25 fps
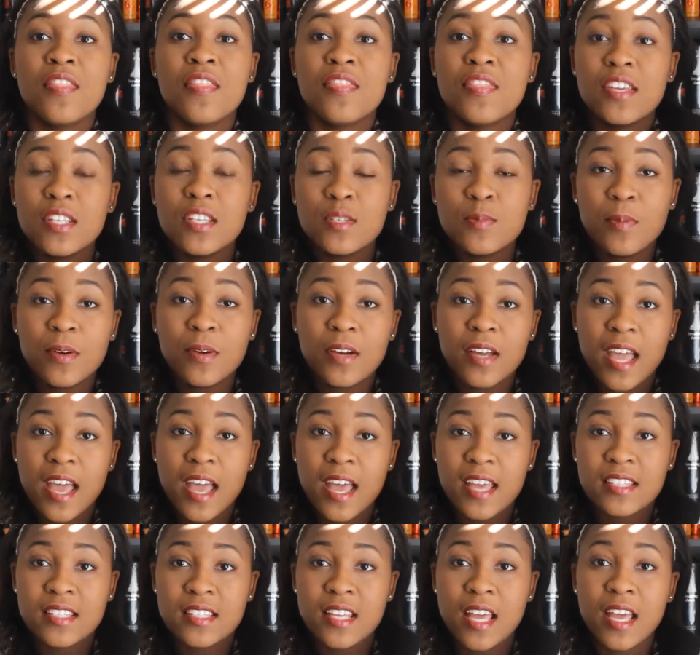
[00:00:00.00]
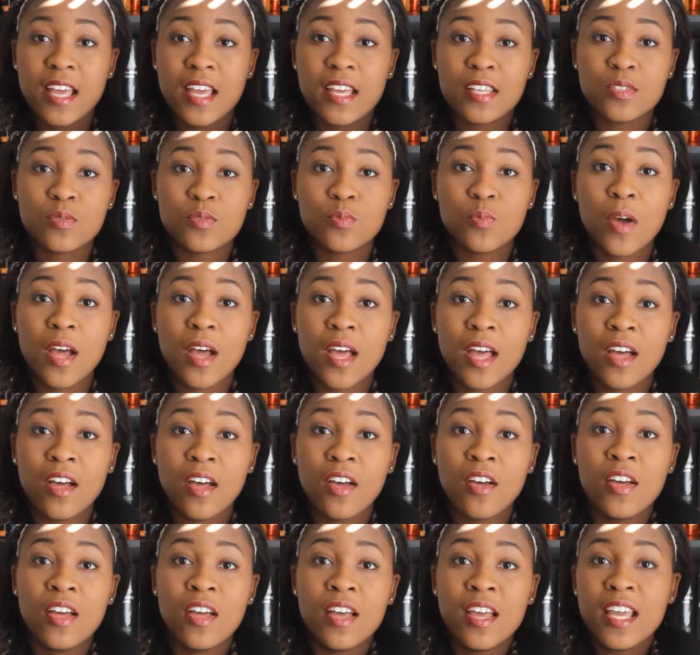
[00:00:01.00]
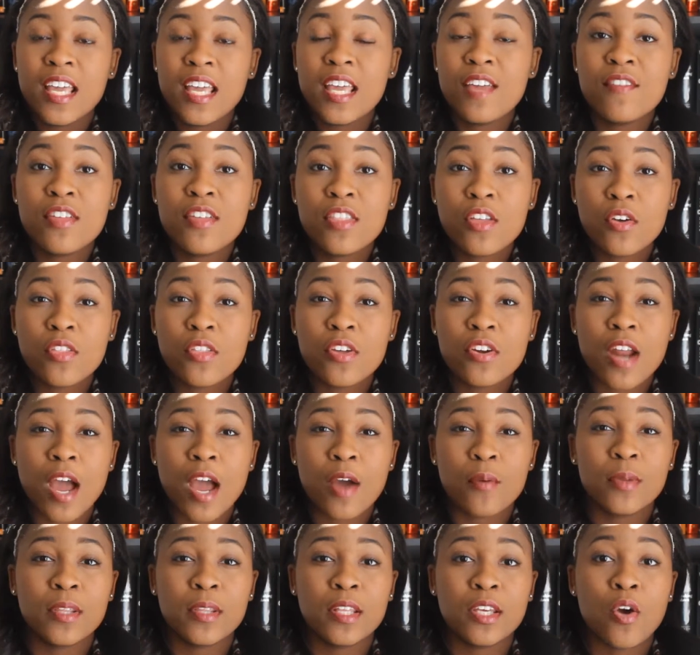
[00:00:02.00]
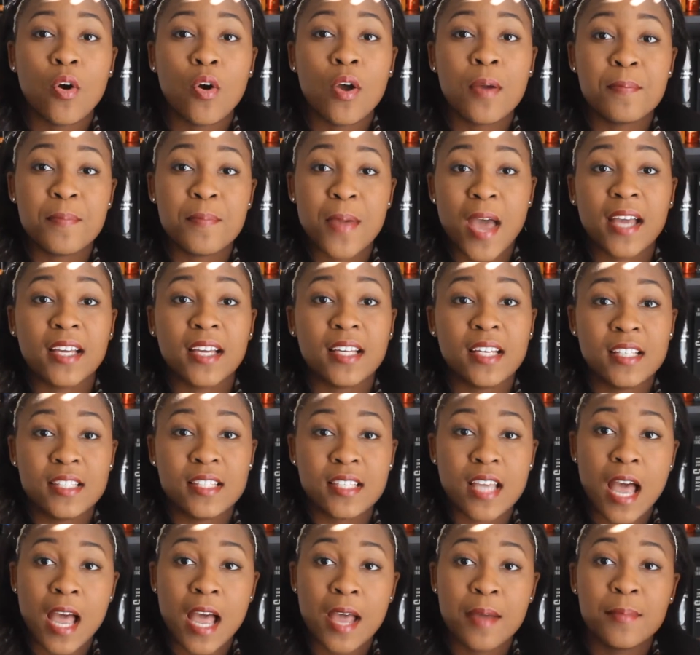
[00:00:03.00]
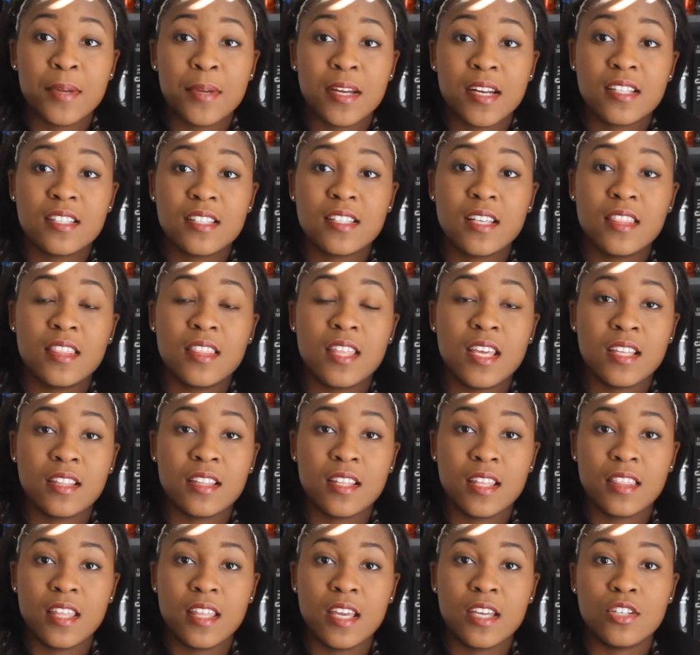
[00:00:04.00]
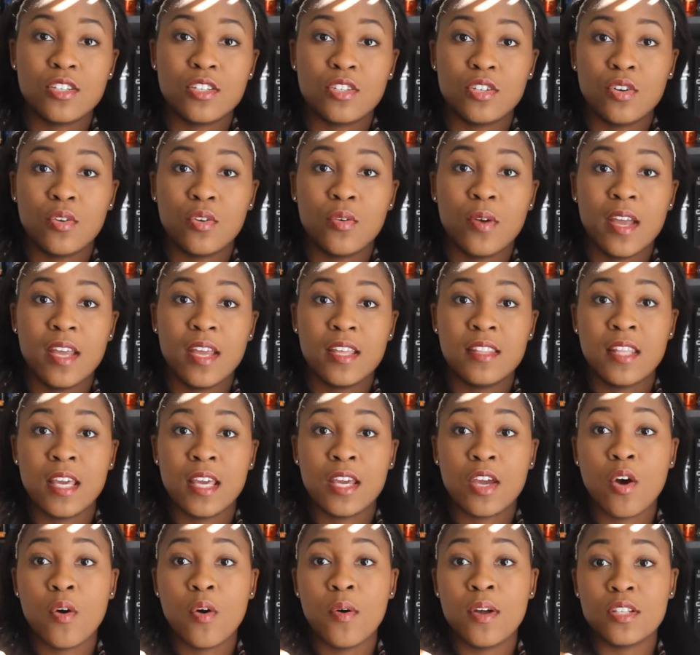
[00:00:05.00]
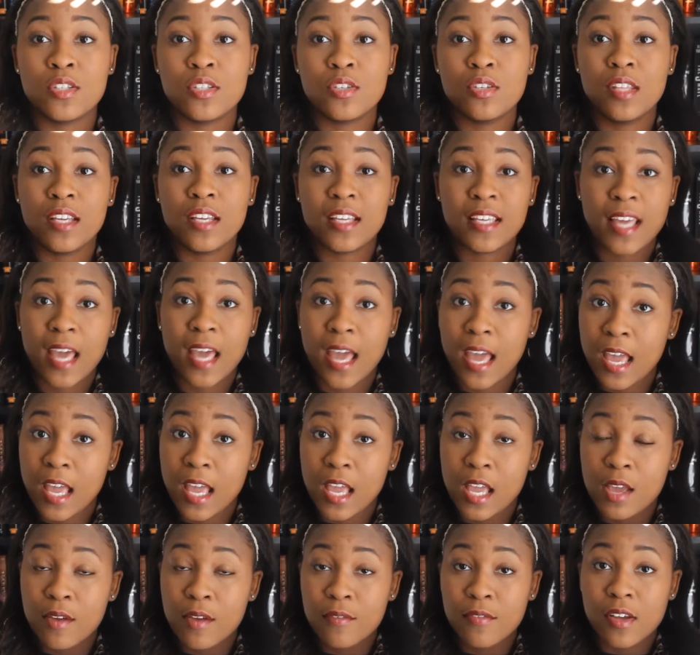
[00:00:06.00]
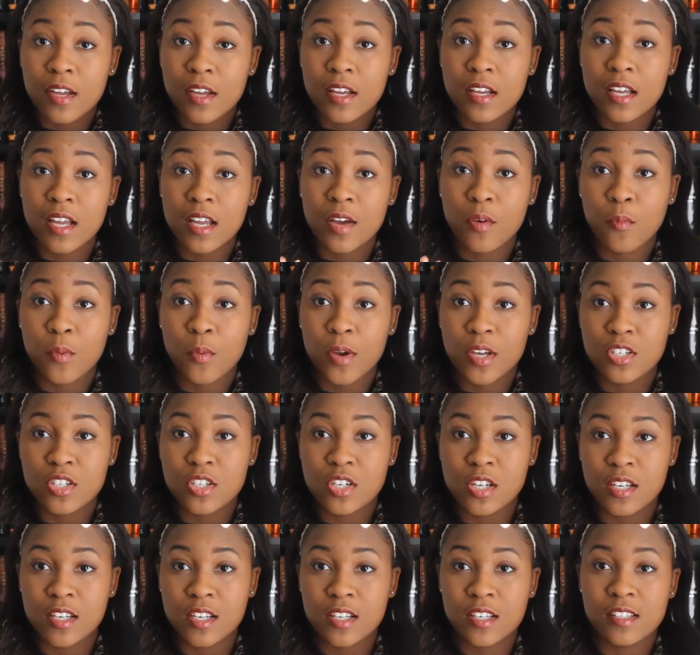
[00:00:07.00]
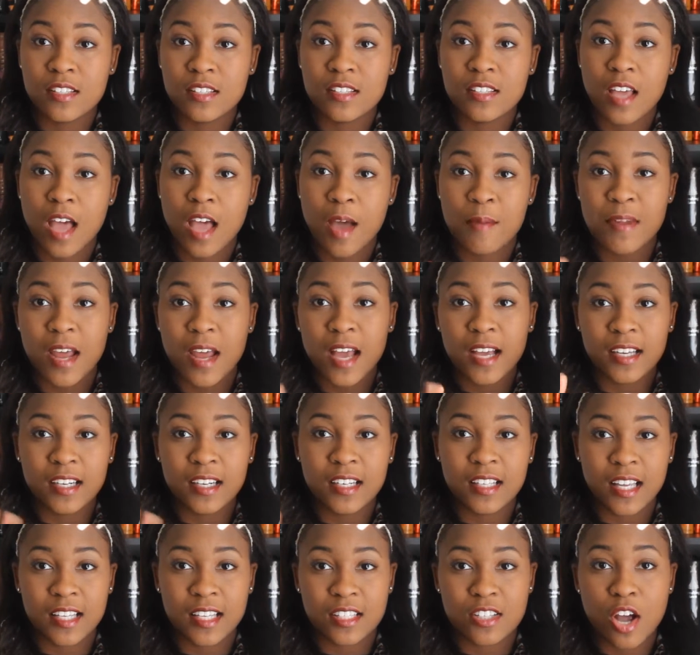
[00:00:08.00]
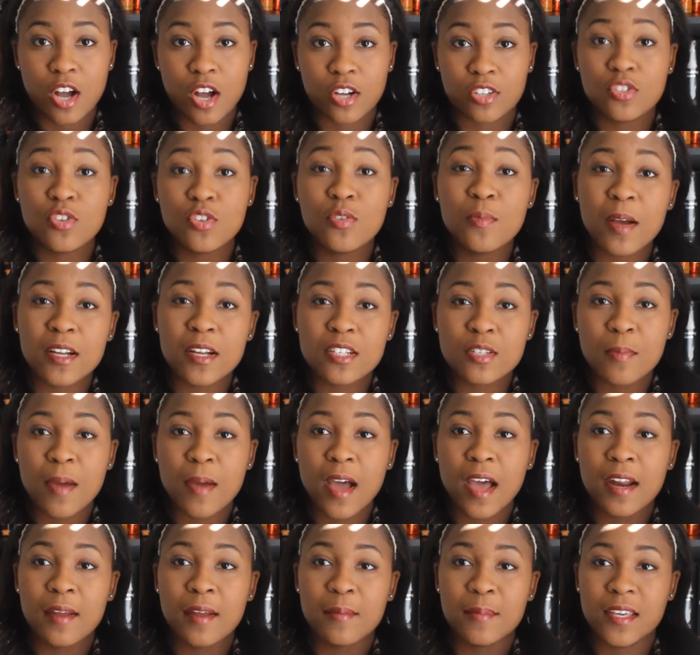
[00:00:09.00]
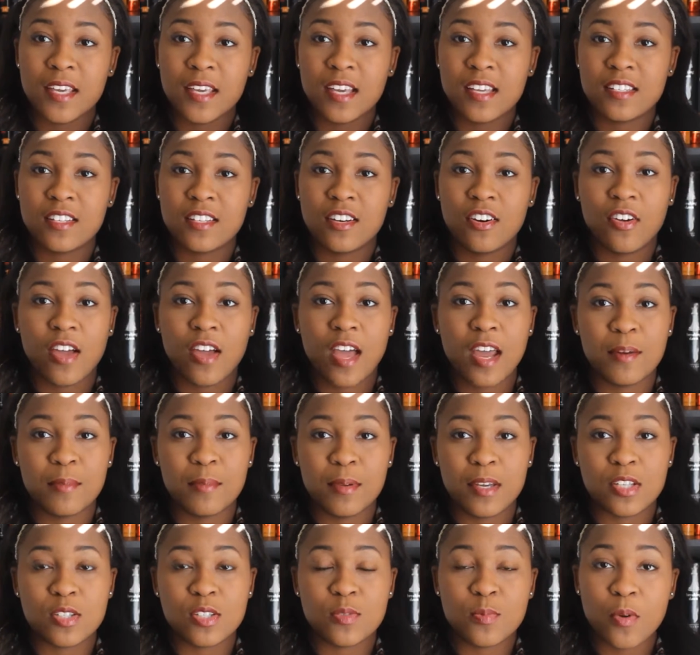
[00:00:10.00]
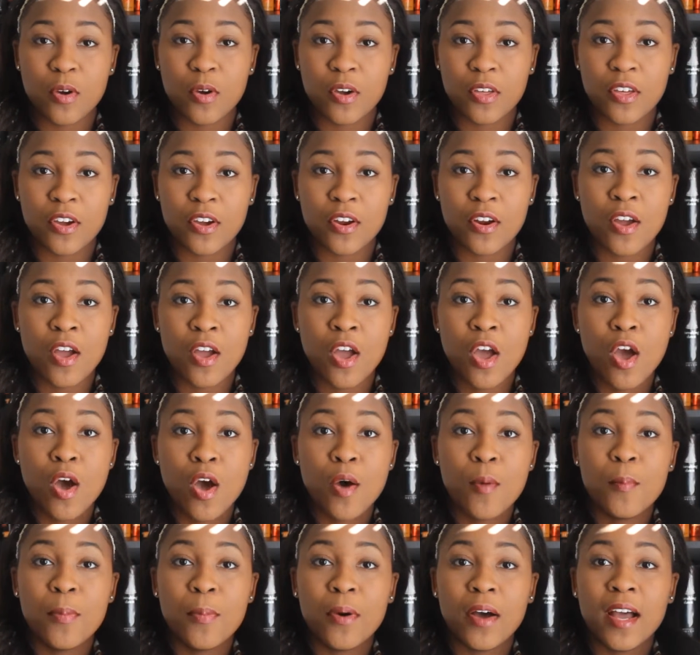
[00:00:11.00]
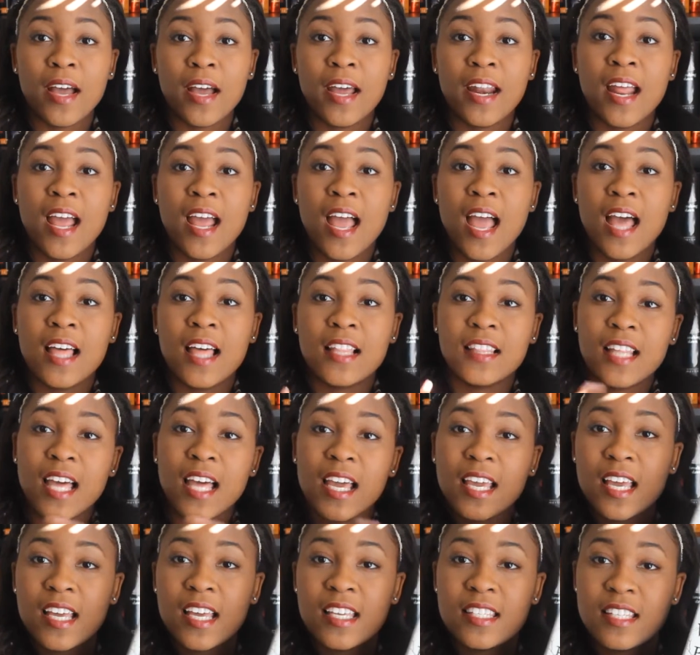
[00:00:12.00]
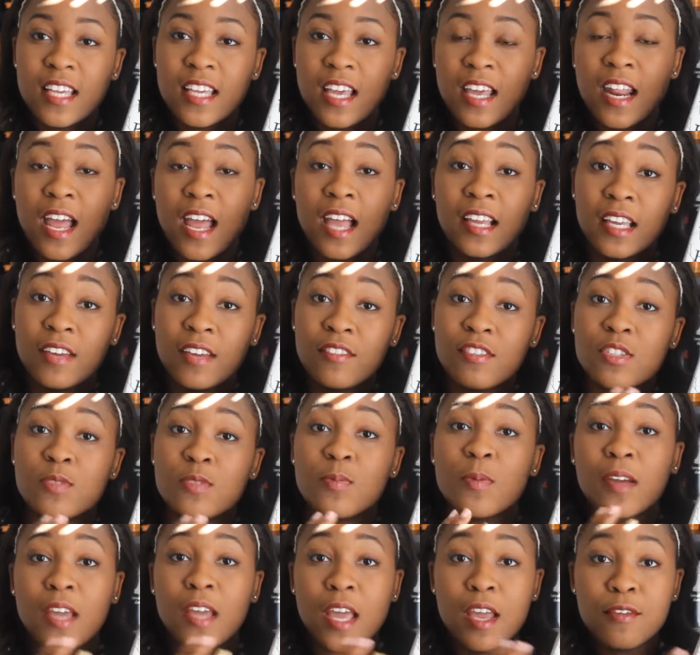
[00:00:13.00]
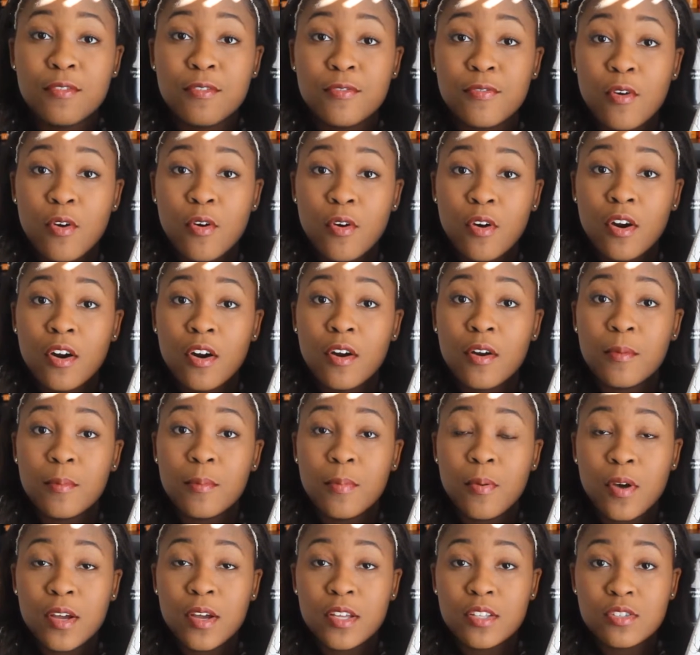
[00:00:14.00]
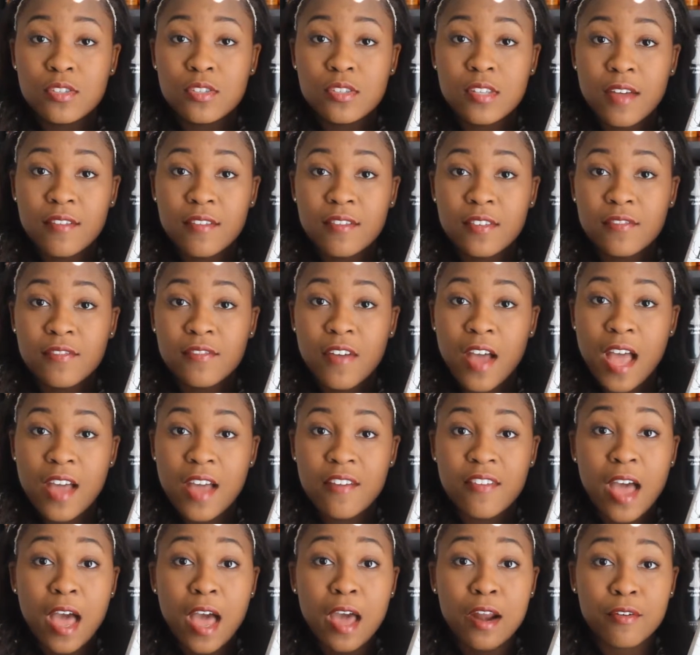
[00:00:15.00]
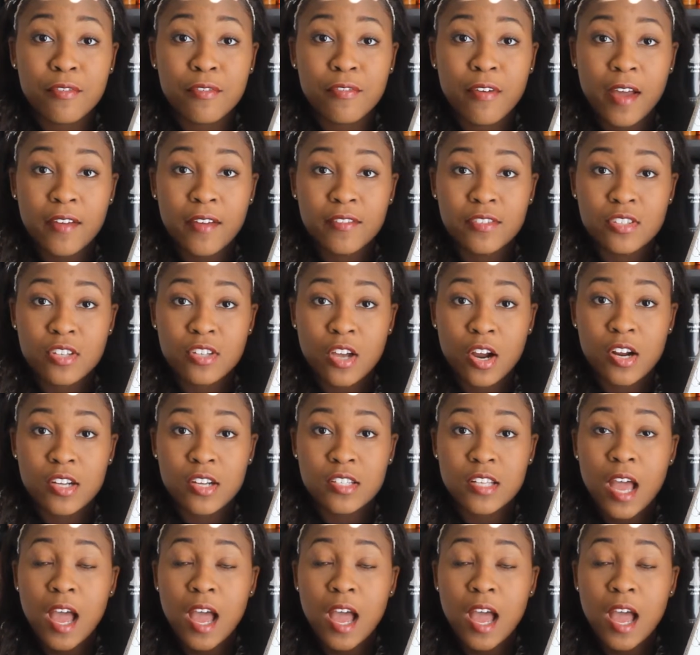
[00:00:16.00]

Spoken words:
This book has that as well, even though they're not really going back in time, but it's a thing that they do, and they go into the cave, which is, I'm not going to talk too much about it because it'll kind of be a spoiler, but like I said, I gave this book a 4.75 out of 5 stars.